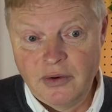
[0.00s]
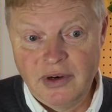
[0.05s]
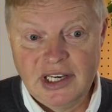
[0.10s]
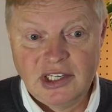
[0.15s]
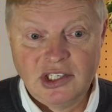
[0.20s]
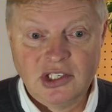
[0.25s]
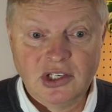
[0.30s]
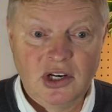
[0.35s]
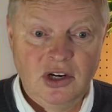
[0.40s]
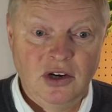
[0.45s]
an
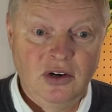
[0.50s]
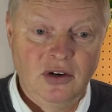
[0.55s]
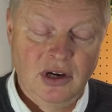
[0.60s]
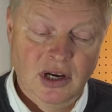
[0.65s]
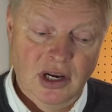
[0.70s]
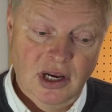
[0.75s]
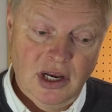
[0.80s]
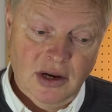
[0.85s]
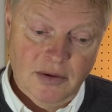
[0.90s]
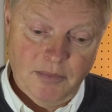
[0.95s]
issue.
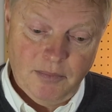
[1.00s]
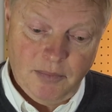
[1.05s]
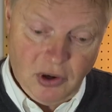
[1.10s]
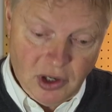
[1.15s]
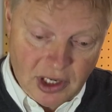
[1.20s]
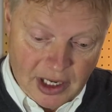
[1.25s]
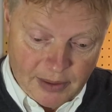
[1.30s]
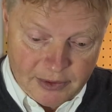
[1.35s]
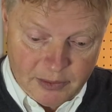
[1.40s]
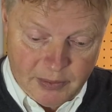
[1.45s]

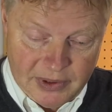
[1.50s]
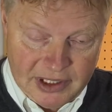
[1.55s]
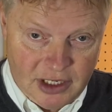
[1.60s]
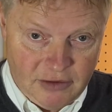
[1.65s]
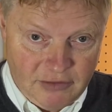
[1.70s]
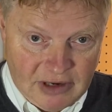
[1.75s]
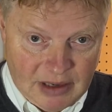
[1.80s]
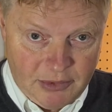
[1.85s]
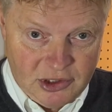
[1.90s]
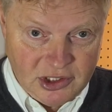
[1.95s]
Pull up the window
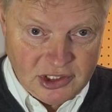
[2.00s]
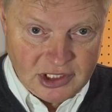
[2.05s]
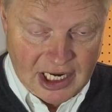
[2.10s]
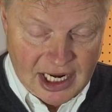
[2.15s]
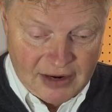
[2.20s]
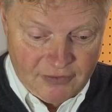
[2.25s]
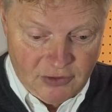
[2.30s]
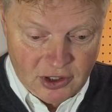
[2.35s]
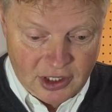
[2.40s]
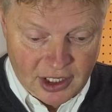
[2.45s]
rubbers and
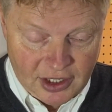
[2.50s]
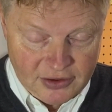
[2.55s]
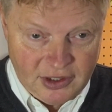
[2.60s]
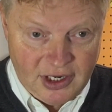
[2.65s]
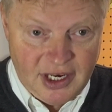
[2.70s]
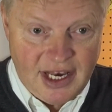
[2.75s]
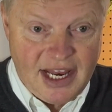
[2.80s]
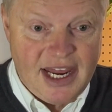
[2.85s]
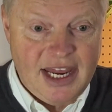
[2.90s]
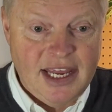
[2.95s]
have a look
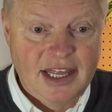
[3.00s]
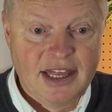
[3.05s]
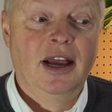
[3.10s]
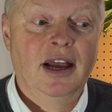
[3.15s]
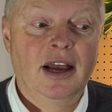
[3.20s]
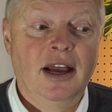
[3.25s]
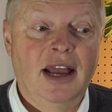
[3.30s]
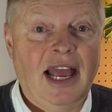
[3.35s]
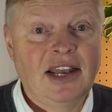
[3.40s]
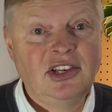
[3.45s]
underneath,
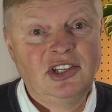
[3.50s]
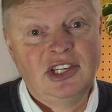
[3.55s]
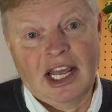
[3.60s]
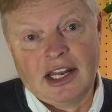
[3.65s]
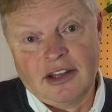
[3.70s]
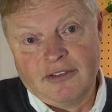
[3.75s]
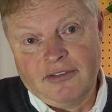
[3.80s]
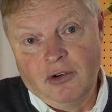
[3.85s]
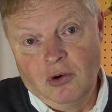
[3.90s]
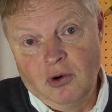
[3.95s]
and check
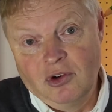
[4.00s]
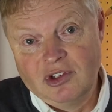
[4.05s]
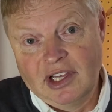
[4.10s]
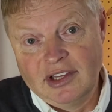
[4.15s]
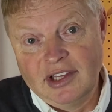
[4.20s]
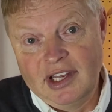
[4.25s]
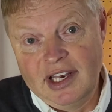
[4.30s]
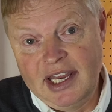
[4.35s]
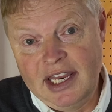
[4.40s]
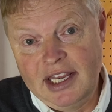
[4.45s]
the floors
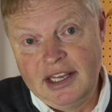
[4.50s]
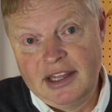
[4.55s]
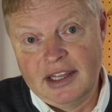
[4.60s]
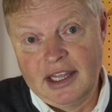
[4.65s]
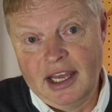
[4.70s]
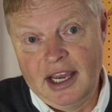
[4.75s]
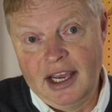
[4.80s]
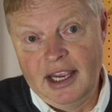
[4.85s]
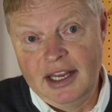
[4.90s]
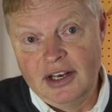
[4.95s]
underneath
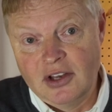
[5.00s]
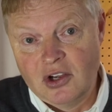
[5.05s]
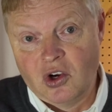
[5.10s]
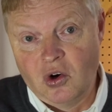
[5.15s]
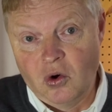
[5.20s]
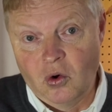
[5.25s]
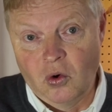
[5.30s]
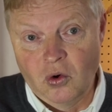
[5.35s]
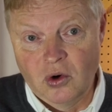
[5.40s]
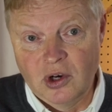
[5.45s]
in the
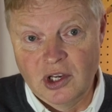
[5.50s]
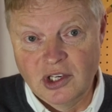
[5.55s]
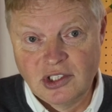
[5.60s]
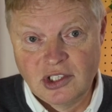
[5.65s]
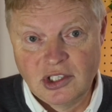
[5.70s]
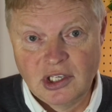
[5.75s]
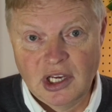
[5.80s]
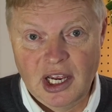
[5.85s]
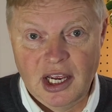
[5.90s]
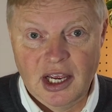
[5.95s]

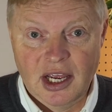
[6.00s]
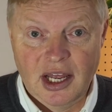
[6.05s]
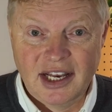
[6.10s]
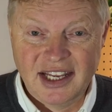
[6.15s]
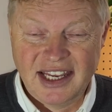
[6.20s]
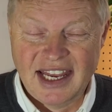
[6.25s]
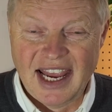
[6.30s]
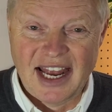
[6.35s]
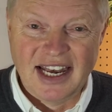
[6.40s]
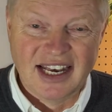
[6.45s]
corners. And
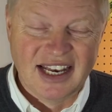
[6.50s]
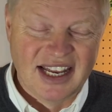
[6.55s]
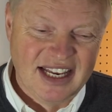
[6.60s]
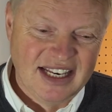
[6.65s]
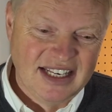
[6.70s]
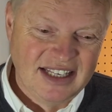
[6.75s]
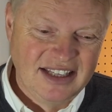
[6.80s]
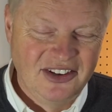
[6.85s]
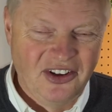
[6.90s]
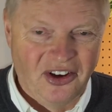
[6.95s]
again,
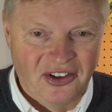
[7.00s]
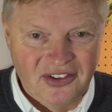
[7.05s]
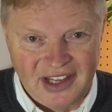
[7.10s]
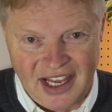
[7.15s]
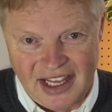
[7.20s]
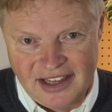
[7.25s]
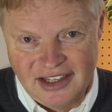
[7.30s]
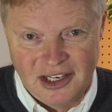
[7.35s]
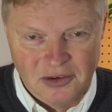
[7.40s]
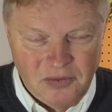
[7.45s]
not
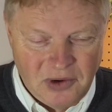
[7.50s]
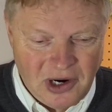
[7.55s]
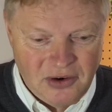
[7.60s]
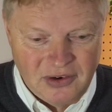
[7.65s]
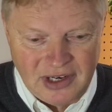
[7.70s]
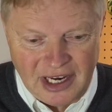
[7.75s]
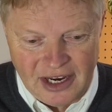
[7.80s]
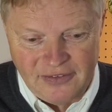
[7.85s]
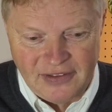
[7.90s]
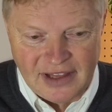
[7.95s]
the end of the
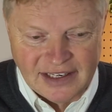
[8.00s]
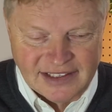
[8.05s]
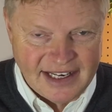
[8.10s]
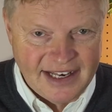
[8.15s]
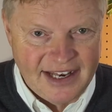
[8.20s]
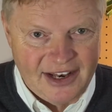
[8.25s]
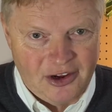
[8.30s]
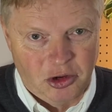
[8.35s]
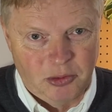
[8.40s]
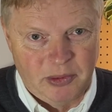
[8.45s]
world if there's a
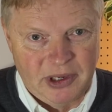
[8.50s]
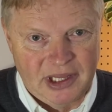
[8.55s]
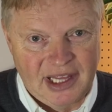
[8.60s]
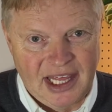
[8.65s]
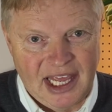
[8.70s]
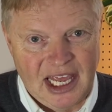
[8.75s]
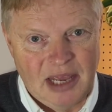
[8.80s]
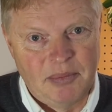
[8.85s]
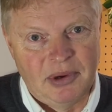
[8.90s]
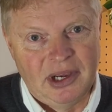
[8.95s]
little bit
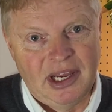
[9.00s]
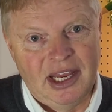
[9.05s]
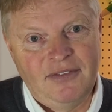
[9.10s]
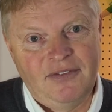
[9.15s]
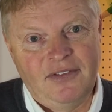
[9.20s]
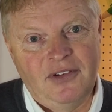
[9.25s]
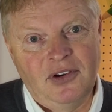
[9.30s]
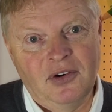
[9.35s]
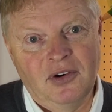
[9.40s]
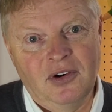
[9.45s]
there, but
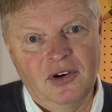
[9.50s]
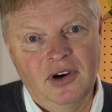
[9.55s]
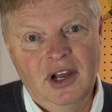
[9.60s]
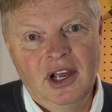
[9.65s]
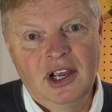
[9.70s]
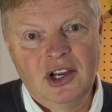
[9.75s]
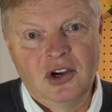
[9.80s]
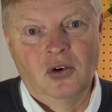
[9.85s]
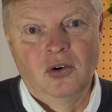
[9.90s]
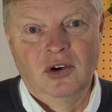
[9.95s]
if your
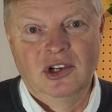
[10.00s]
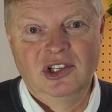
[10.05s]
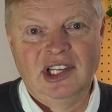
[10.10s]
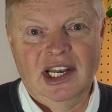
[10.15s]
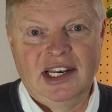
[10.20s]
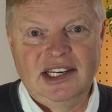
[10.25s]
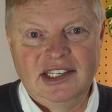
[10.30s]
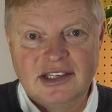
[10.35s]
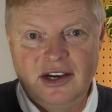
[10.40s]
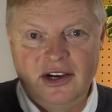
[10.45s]
corner
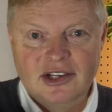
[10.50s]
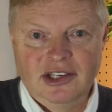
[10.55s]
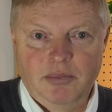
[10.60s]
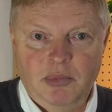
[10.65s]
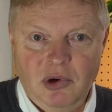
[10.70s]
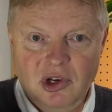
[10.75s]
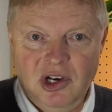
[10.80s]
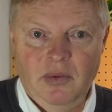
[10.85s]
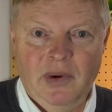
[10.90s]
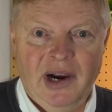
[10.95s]
steady's starting to
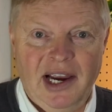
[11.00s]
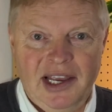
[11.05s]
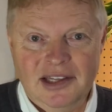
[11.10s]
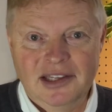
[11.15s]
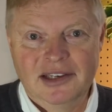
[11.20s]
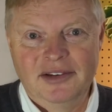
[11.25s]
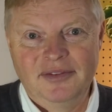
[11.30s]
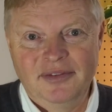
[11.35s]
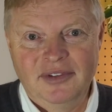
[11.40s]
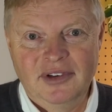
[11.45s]
pull away,
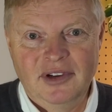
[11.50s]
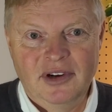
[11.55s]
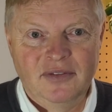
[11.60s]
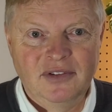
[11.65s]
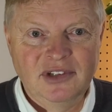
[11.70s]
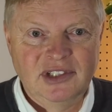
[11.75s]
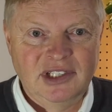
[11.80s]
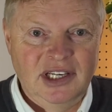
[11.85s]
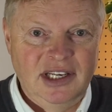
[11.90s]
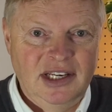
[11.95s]
then
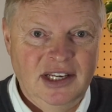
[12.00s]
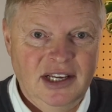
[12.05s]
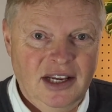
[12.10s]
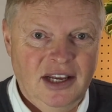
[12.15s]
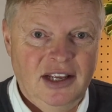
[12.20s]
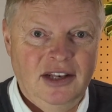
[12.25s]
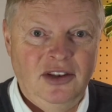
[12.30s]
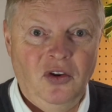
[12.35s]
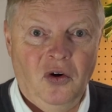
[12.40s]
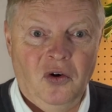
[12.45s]
obviously
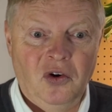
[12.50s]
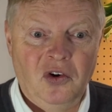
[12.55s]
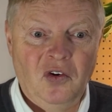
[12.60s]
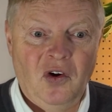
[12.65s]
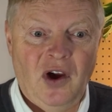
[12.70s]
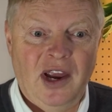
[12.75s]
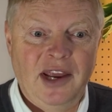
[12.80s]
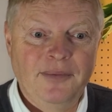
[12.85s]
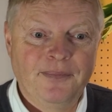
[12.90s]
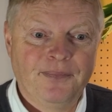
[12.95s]
not
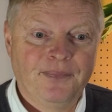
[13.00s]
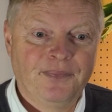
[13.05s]
great.